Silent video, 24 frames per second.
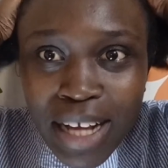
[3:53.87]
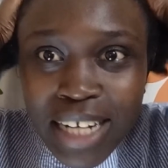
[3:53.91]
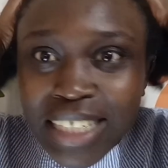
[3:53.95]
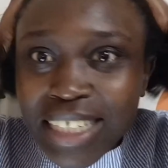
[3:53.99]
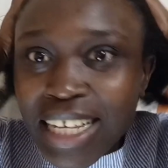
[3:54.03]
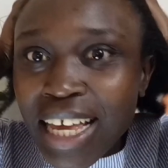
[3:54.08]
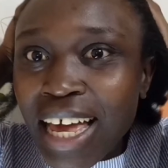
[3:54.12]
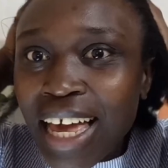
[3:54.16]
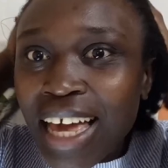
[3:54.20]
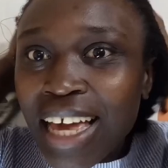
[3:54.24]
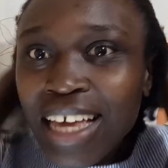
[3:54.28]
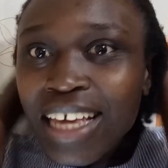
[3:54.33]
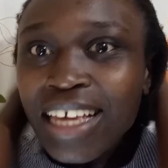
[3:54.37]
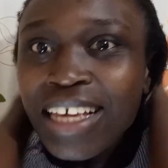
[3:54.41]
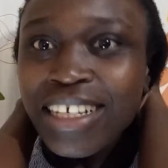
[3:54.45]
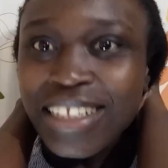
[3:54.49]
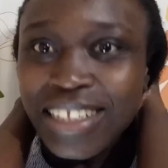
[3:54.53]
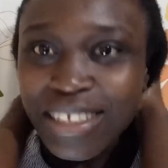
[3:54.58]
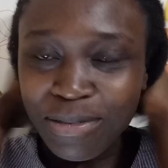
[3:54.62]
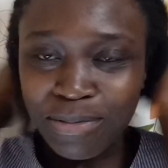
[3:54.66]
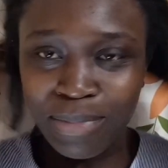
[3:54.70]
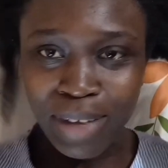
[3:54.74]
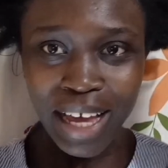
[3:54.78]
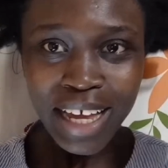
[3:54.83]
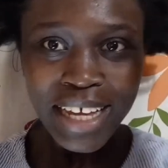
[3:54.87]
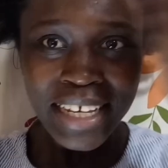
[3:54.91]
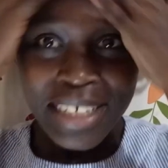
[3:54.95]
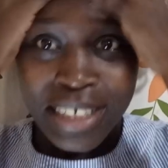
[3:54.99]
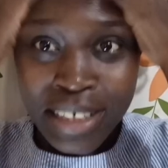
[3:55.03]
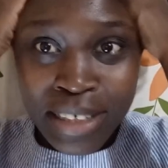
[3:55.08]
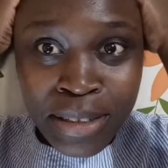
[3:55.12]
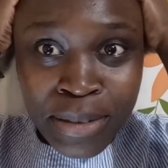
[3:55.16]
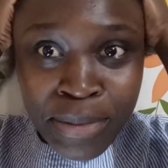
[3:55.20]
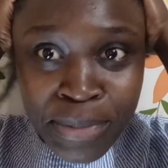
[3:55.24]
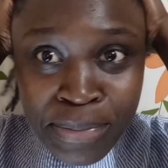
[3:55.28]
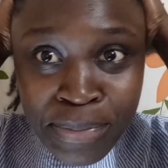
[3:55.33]
but hey, it's
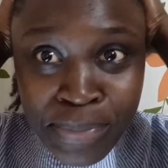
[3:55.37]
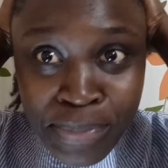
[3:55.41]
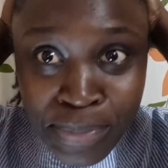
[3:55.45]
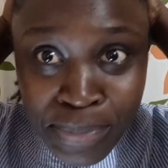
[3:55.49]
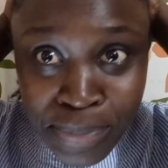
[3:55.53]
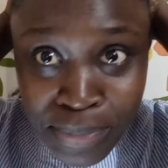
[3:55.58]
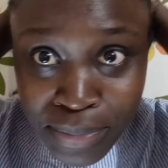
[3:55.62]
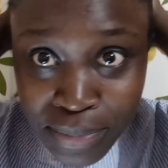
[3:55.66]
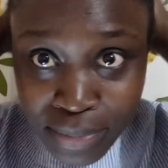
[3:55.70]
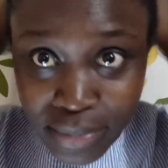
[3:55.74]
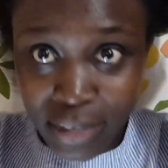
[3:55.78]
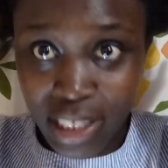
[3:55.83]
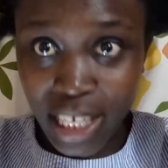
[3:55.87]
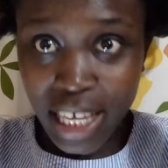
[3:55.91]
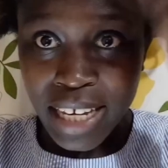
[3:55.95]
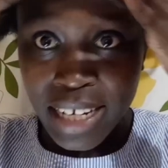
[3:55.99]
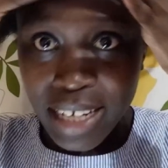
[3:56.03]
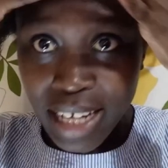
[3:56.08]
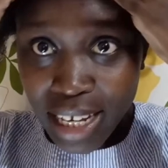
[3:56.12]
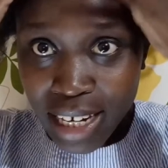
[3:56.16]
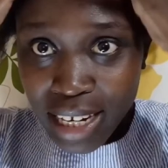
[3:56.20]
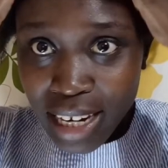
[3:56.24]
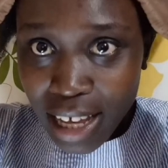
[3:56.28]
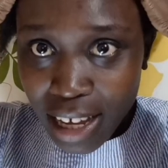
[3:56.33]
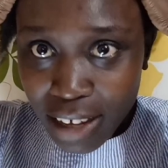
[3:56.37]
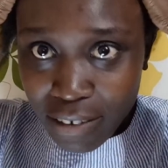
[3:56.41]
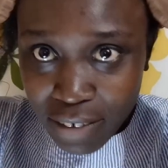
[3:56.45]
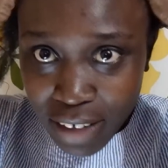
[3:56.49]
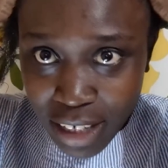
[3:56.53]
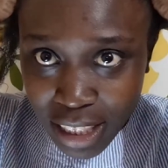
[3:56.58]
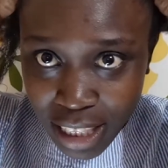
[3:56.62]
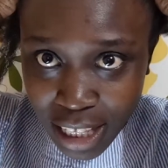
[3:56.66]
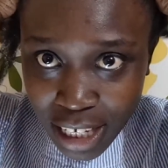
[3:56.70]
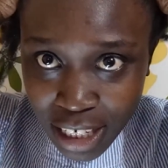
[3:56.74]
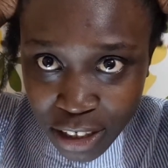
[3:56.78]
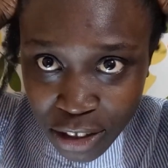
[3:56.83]
mine, and I
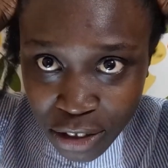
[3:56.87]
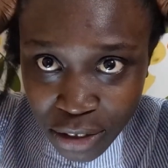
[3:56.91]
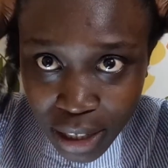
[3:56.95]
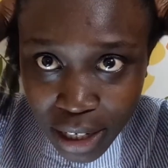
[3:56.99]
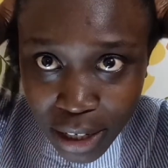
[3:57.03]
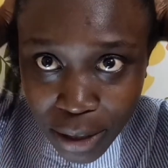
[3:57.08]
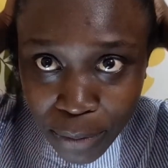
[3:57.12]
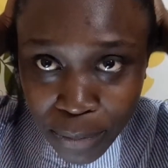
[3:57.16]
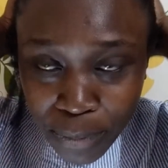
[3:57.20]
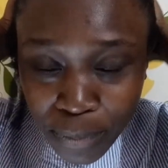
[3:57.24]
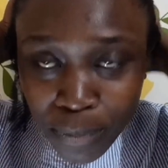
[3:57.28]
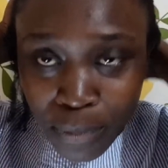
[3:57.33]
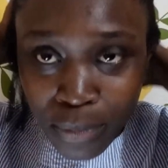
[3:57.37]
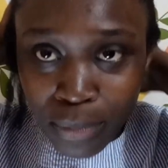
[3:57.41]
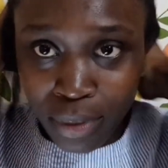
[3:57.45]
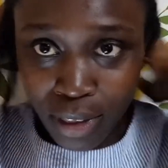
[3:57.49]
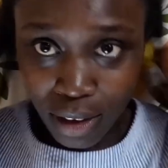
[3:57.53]
love it that way.